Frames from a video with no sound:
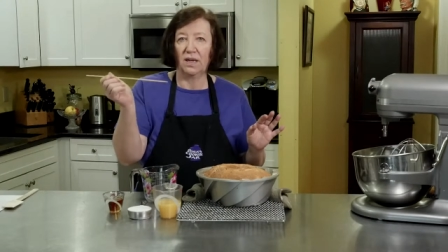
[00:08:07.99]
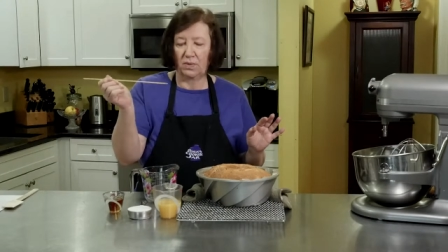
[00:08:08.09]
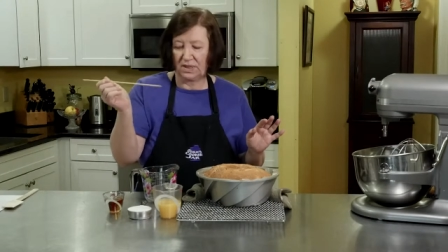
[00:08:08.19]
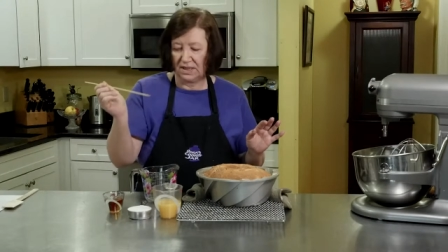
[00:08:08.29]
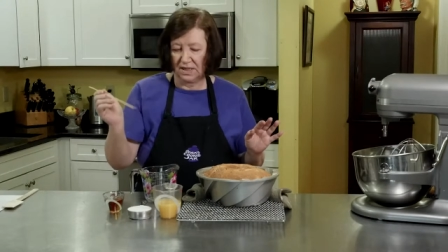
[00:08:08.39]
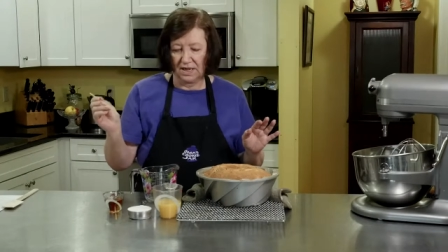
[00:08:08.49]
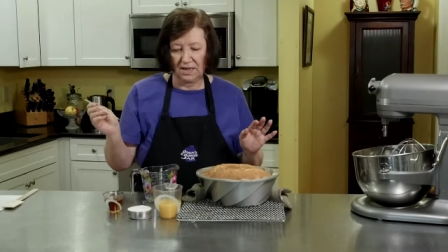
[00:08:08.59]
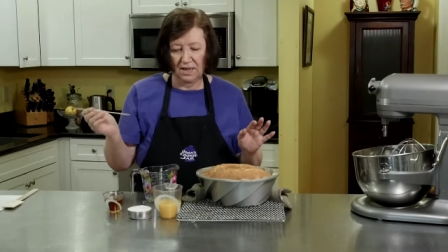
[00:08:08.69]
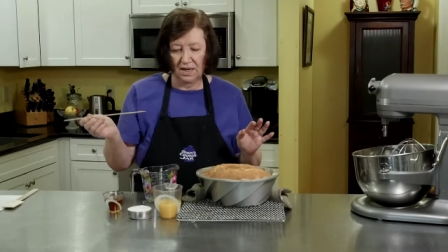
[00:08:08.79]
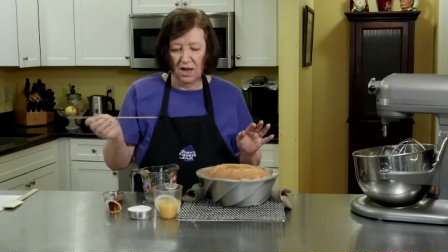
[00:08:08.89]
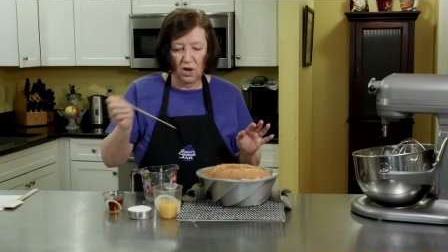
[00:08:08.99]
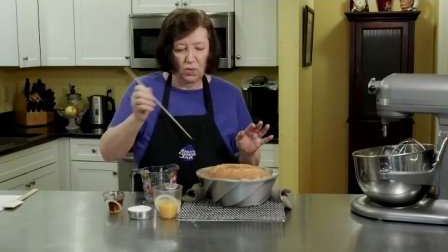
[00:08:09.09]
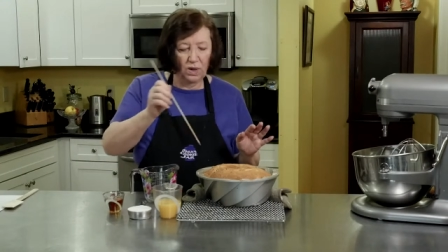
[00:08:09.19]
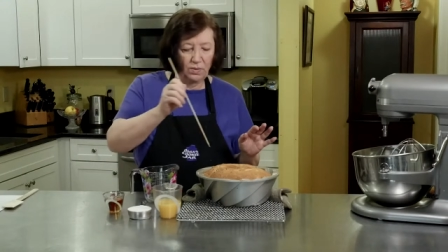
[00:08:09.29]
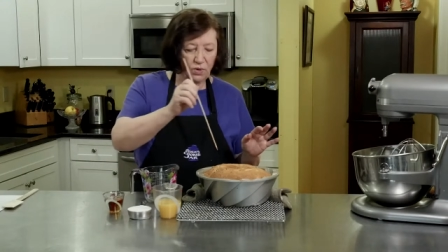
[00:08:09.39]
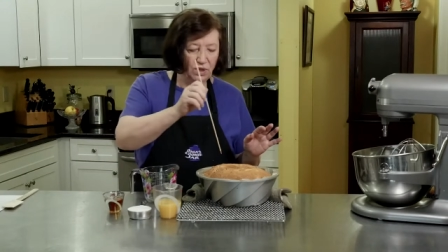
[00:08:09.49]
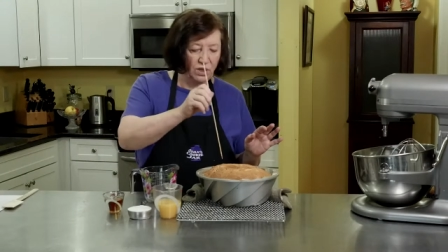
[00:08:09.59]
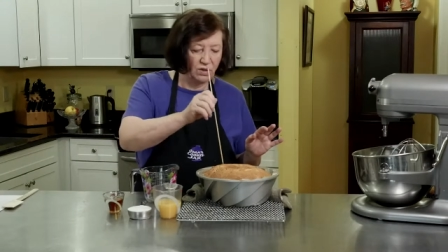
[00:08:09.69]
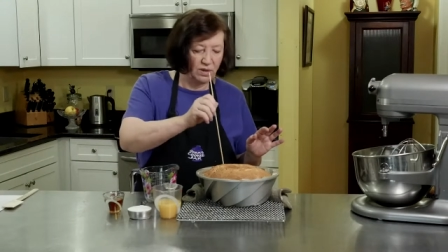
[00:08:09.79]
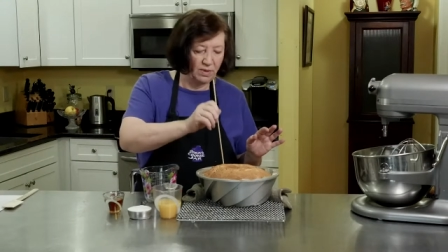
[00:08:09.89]
It was done. What I'm going to
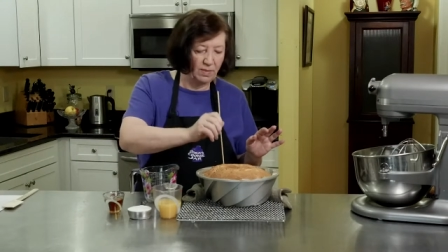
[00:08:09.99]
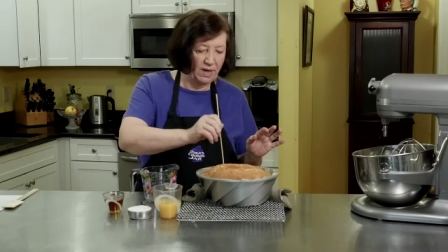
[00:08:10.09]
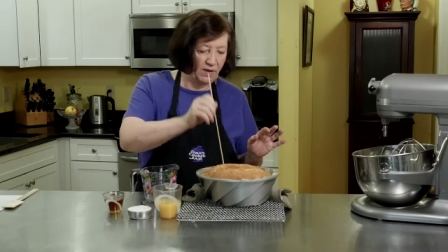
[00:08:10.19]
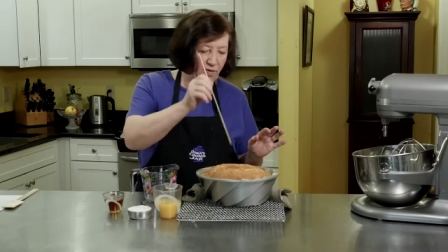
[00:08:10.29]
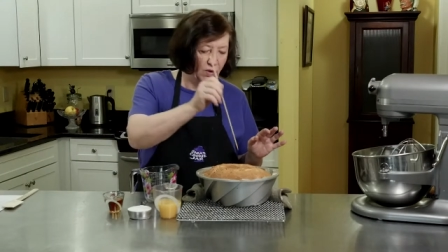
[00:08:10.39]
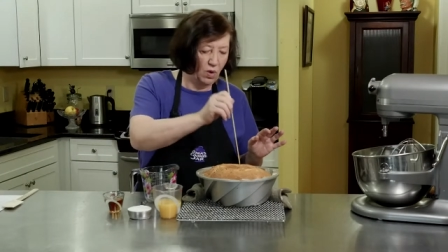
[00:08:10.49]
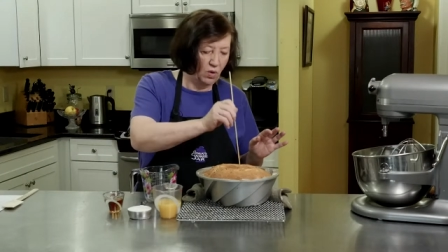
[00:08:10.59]
do is I'm going to make a few